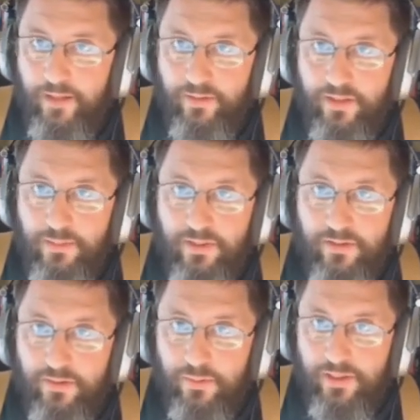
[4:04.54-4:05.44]
And Greg
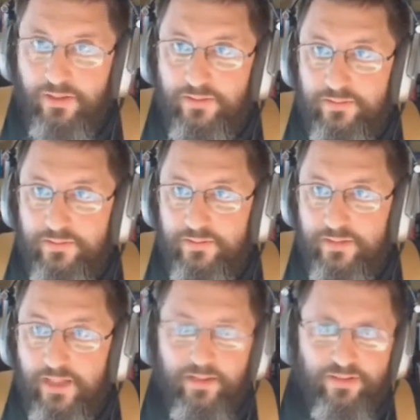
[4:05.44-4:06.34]
Miller as well.
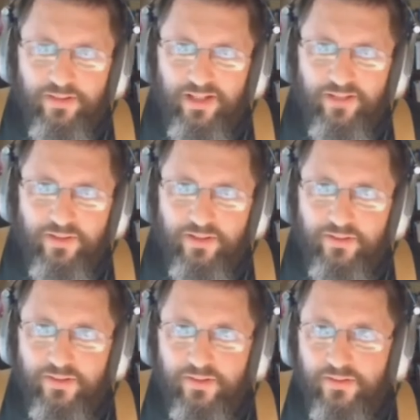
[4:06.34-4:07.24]
And there's a lot of
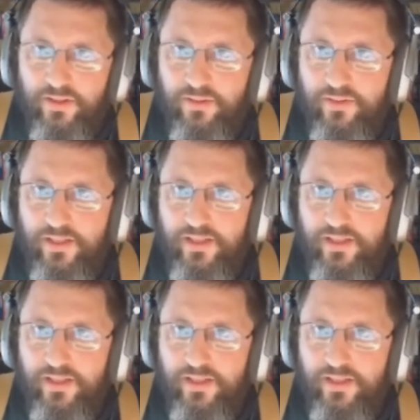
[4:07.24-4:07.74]
others too, you know, on